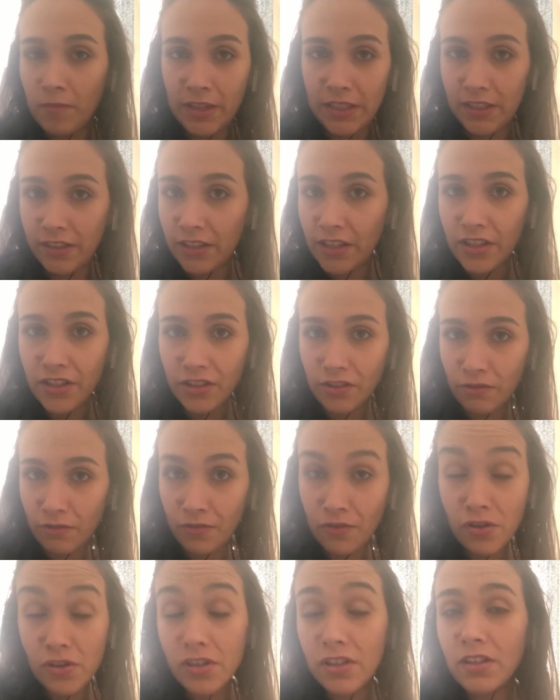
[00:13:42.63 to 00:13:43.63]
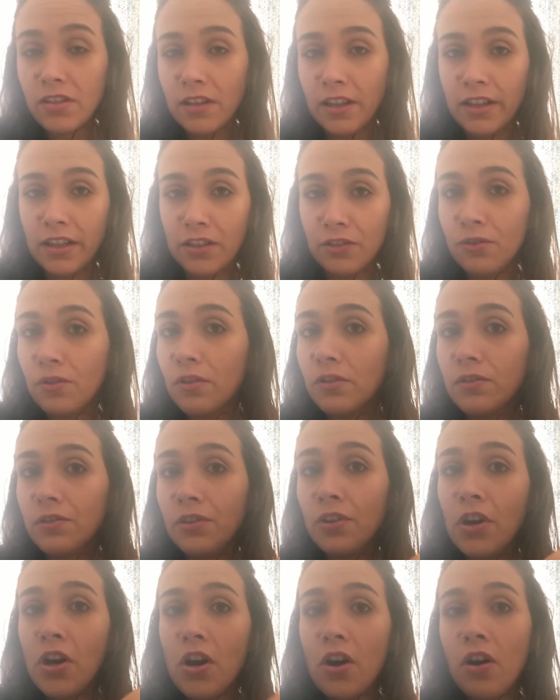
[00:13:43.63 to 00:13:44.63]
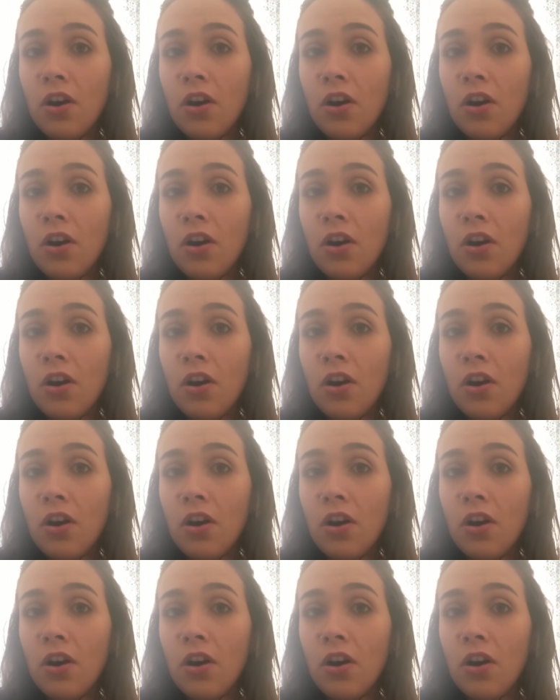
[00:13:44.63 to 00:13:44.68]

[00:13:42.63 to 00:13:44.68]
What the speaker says: meditation, of course, like I told you,